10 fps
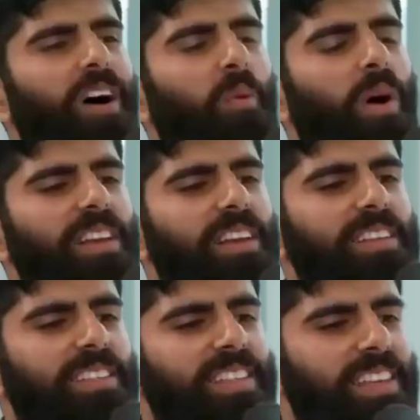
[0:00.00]
what
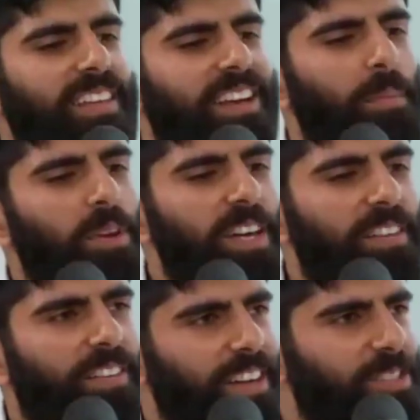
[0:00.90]
is the
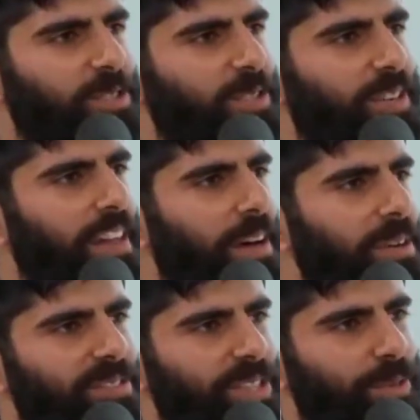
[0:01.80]
community fine tune of
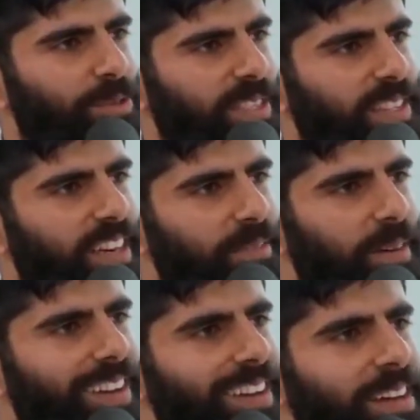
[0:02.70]
Llama 3 you're most excited
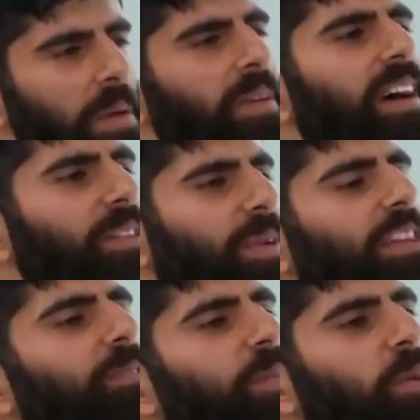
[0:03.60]
by? Maybe not the
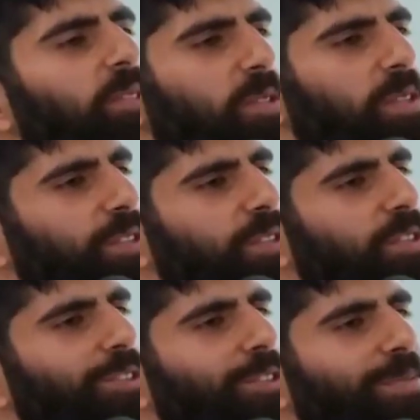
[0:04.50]
one that will be most useful
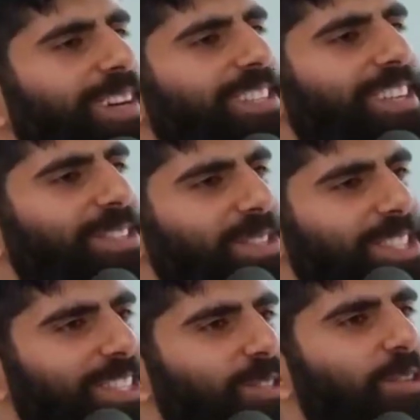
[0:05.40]
to you, but just you'll
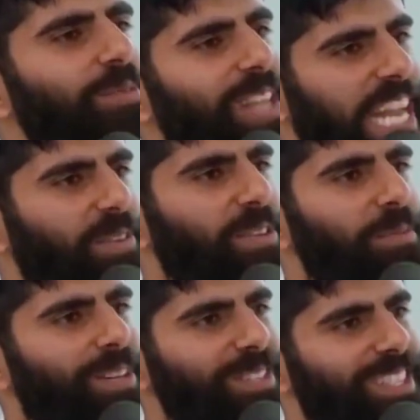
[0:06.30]
just enjoy playing it with
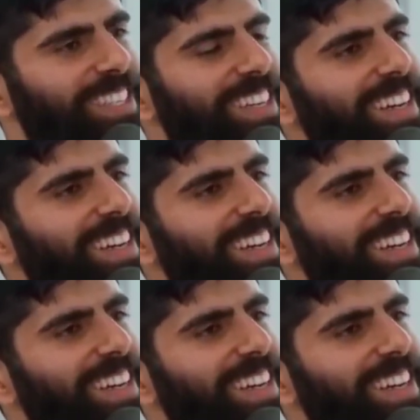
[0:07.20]
the most.